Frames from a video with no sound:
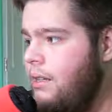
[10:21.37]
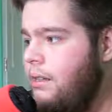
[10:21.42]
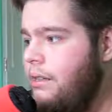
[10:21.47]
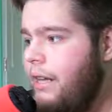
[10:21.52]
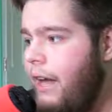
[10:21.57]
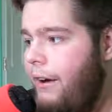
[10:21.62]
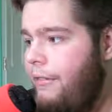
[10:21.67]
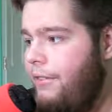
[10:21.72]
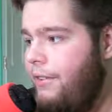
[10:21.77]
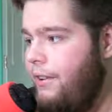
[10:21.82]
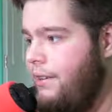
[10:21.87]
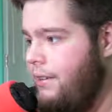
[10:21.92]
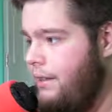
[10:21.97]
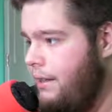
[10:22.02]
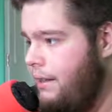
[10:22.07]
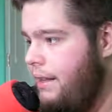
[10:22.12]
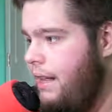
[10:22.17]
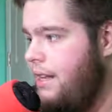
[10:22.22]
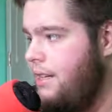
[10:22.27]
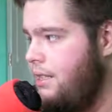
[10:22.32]

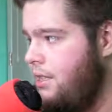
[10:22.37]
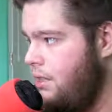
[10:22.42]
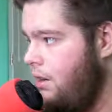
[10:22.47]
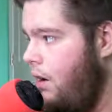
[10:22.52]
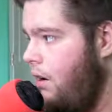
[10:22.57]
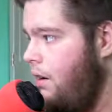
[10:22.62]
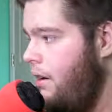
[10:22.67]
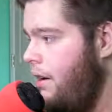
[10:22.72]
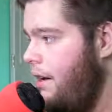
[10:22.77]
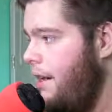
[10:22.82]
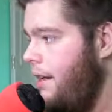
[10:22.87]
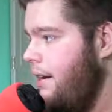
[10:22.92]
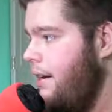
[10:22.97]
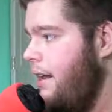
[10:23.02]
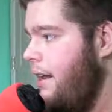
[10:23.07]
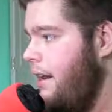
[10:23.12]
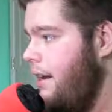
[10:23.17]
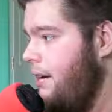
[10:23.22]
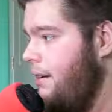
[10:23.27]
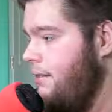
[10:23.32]
Definitely, that started it,
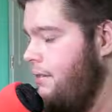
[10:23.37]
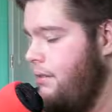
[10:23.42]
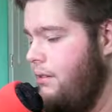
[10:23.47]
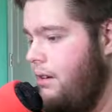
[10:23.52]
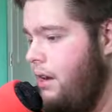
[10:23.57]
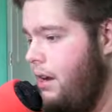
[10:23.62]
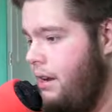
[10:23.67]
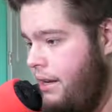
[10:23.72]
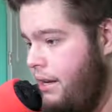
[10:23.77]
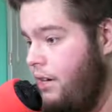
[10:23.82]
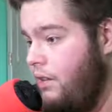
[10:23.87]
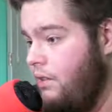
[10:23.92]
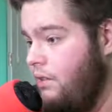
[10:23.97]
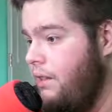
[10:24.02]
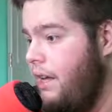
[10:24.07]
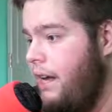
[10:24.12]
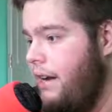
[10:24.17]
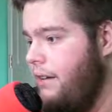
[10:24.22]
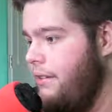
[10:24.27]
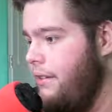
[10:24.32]
and a year
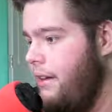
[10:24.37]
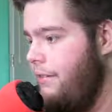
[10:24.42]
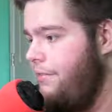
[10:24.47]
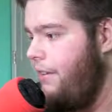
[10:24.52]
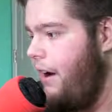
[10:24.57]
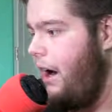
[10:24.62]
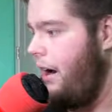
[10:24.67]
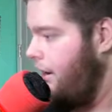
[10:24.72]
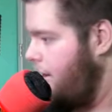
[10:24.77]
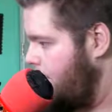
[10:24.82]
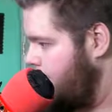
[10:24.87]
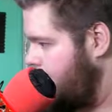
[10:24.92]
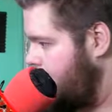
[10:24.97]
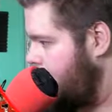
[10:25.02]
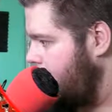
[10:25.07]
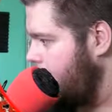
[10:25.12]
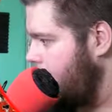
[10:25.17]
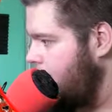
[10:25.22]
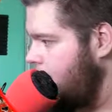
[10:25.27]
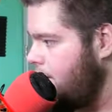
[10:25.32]
later they fired me.
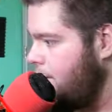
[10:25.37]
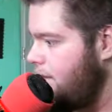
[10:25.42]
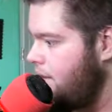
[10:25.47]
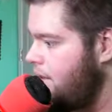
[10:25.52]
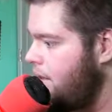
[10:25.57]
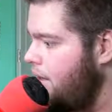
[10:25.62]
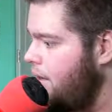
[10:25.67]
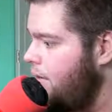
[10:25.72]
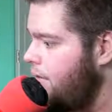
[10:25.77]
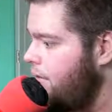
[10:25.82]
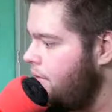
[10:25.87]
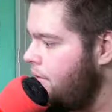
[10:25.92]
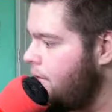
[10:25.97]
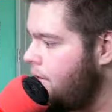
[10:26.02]
So